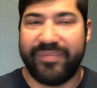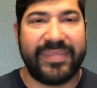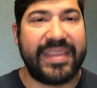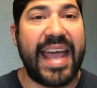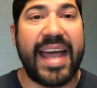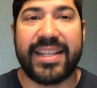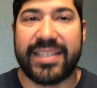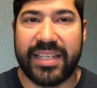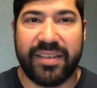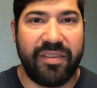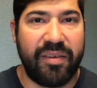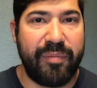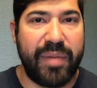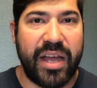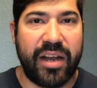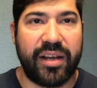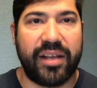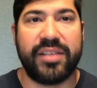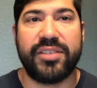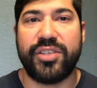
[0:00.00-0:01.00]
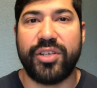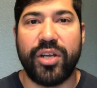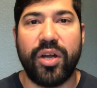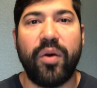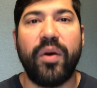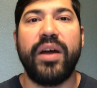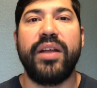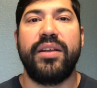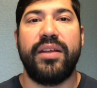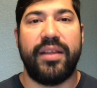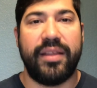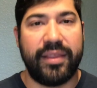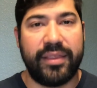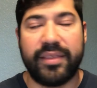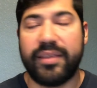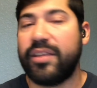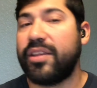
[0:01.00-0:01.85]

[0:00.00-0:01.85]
that's even better. Because you know what?